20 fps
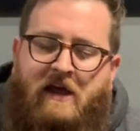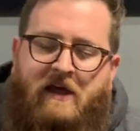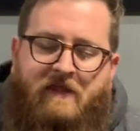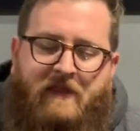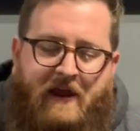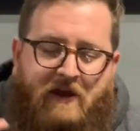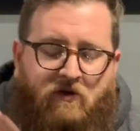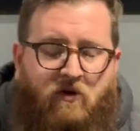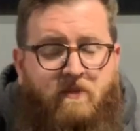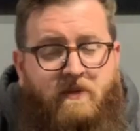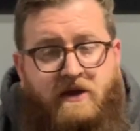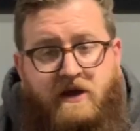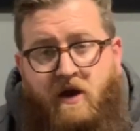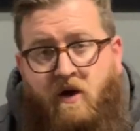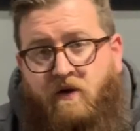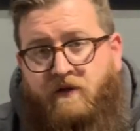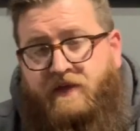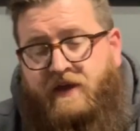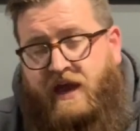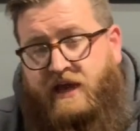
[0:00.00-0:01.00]
They normally go
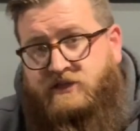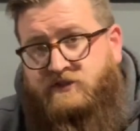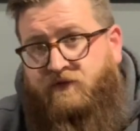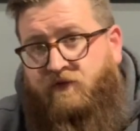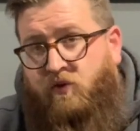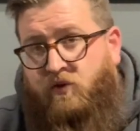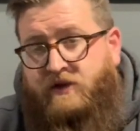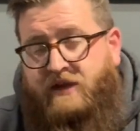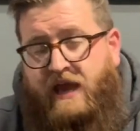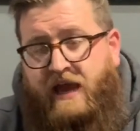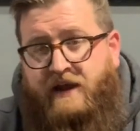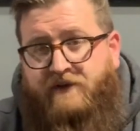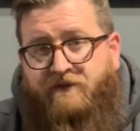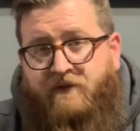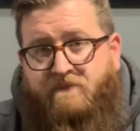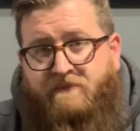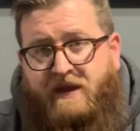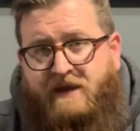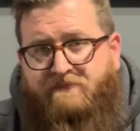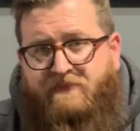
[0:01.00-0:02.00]
with the S410 for
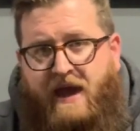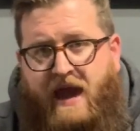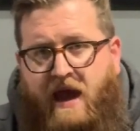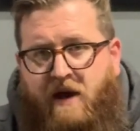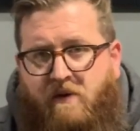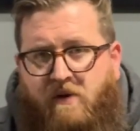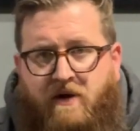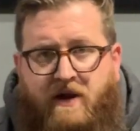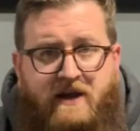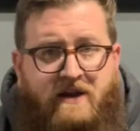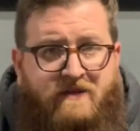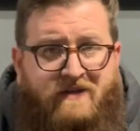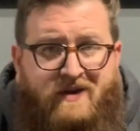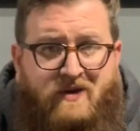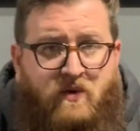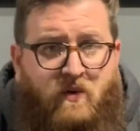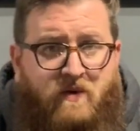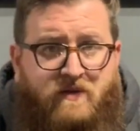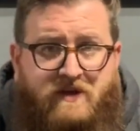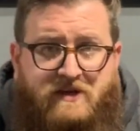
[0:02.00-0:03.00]
big power, anything
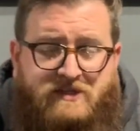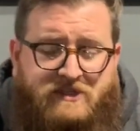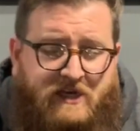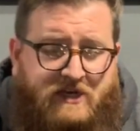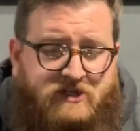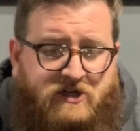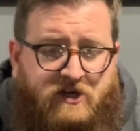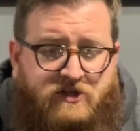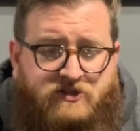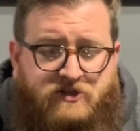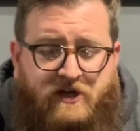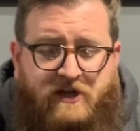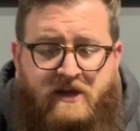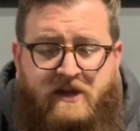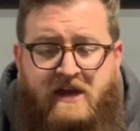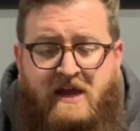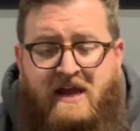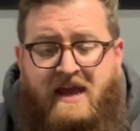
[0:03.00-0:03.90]
north of 600.